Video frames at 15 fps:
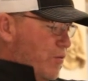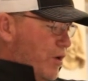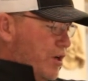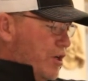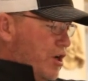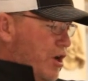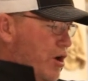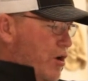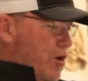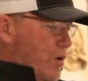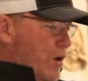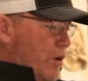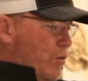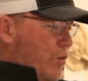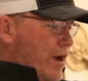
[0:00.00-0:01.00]
wanna
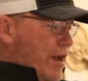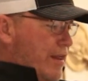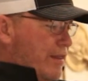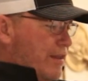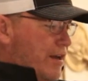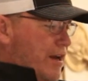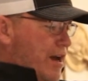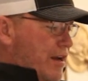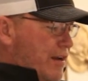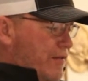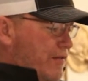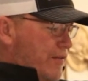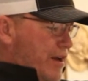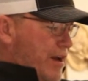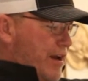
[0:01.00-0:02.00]
go with kind
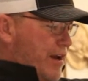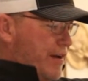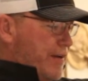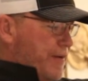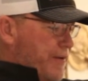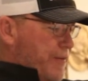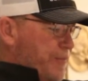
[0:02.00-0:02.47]
of